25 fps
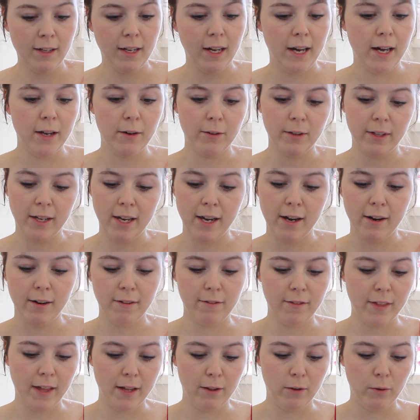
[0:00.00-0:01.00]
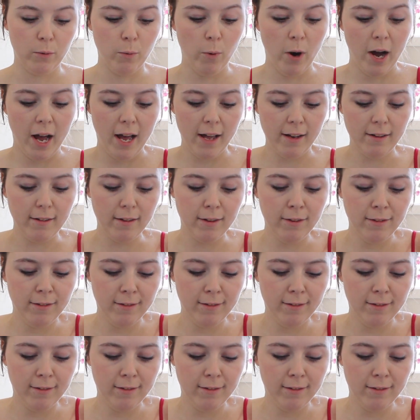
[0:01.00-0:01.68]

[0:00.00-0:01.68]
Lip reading: I don't care if they look white.